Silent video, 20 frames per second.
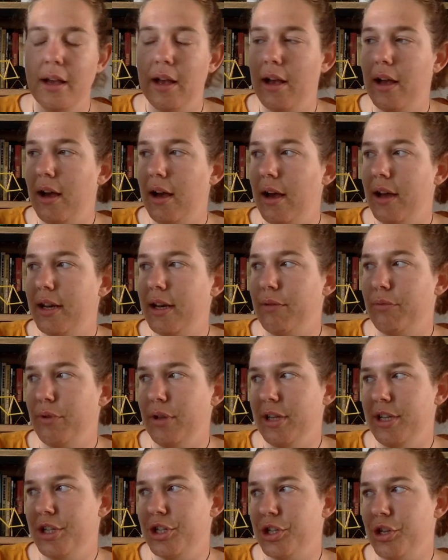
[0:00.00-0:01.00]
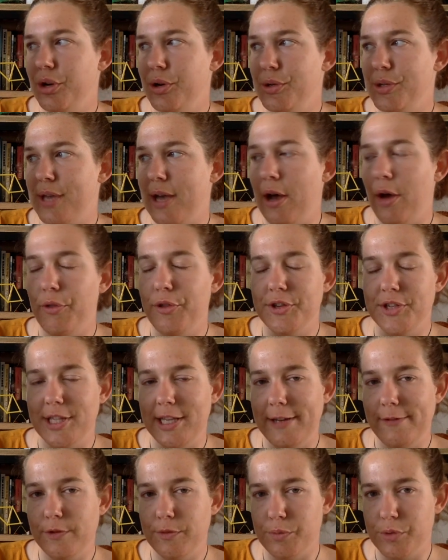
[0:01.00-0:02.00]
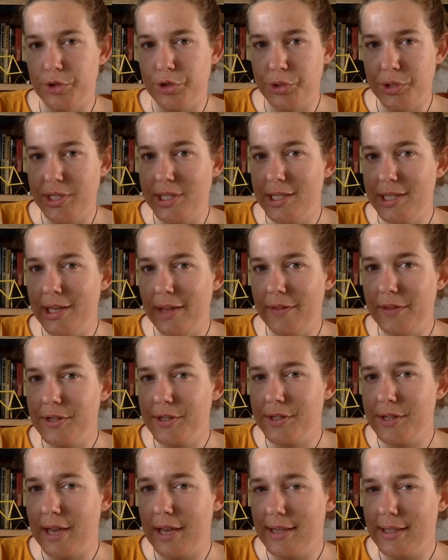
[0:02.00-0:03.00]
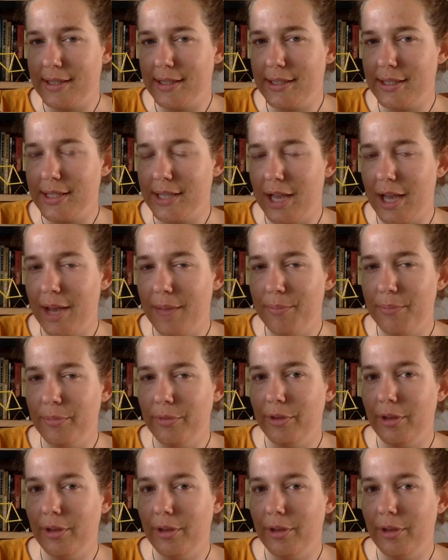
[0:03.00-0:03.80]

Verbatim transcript: and it really shows how the slaves were treated at this at the time.